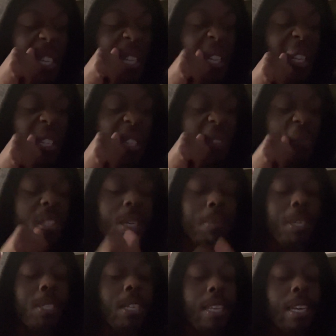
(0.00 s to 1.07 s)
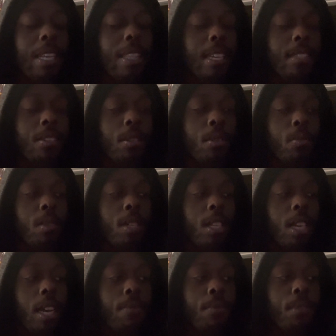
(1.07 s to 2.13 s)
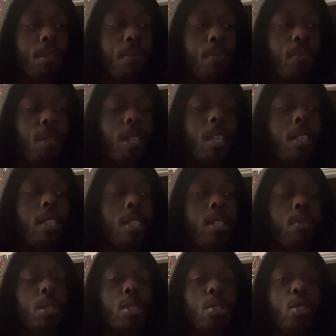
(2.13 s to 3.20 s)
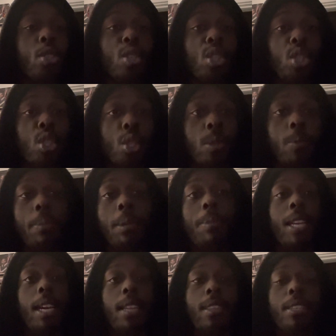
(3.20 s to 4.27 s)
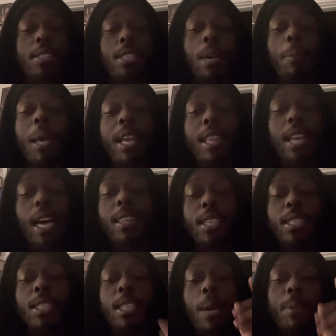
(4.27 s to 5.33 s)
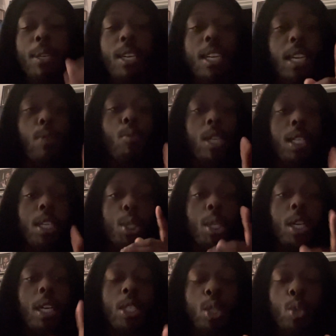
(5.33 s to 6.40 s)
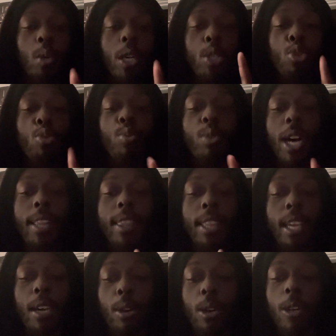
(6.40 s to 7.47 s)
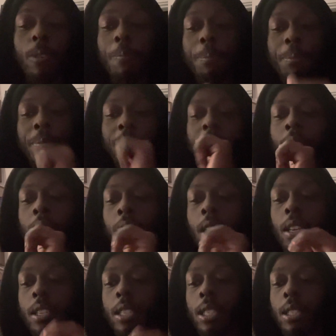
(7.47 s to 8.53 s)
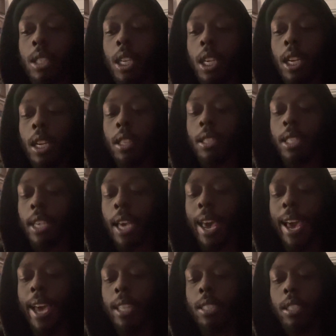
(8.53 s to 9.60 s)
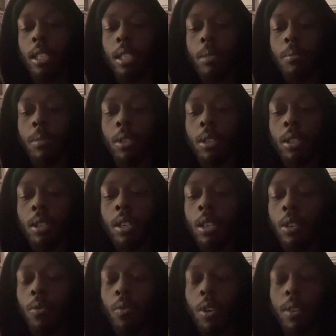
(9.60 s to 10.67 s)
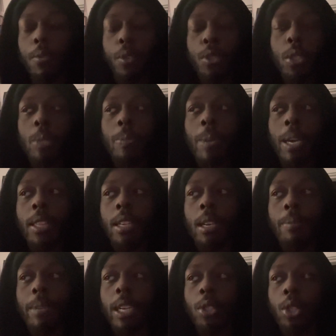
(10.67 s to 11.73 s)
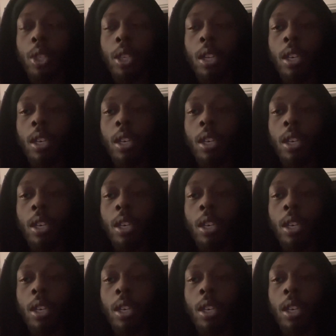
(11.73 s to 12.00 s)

Although every time I say that, they don't win every freaking year, which is so stupid. But not this time. Not this time. They're going to get a win this year. I swear to God they are. It's the tag team Raw versus SmackDown match.